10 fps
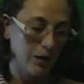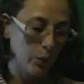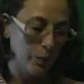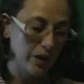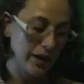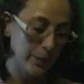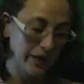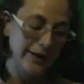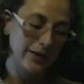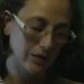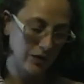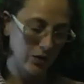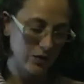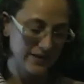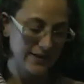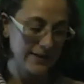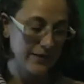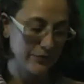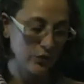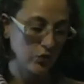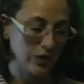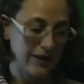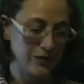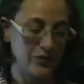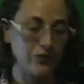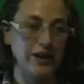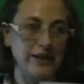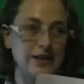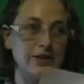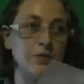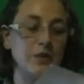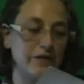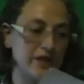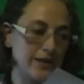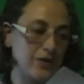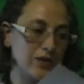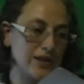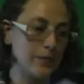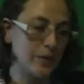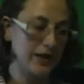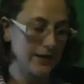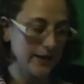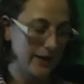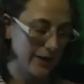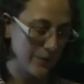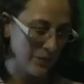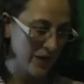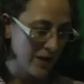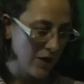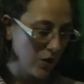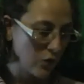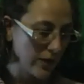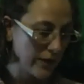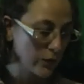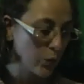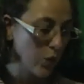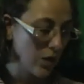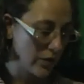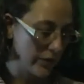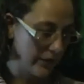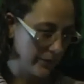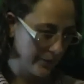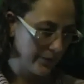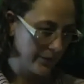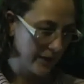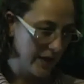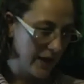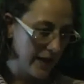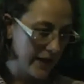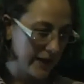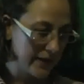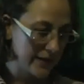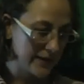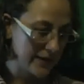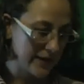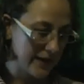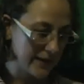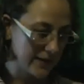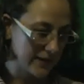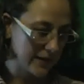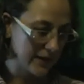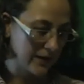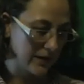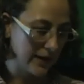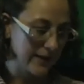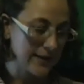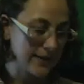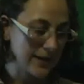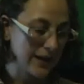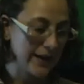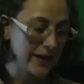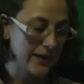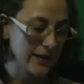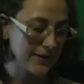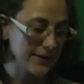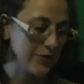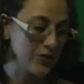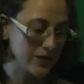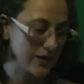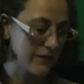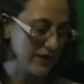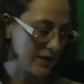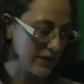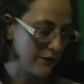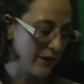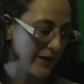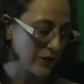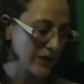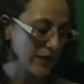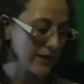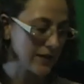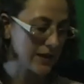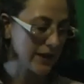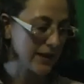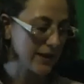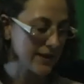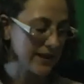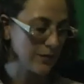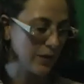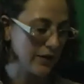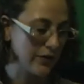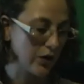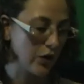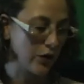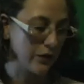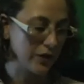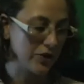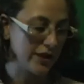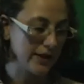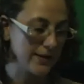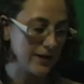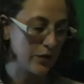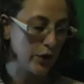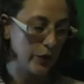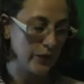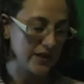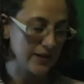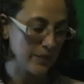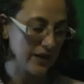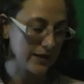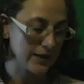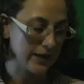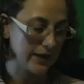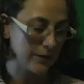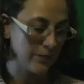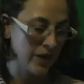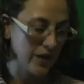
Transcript: I won my appeal on several grounds relating to my physical disability. Ground one is that it is clear that social services failed to undertake an assessment of Jean's known disability,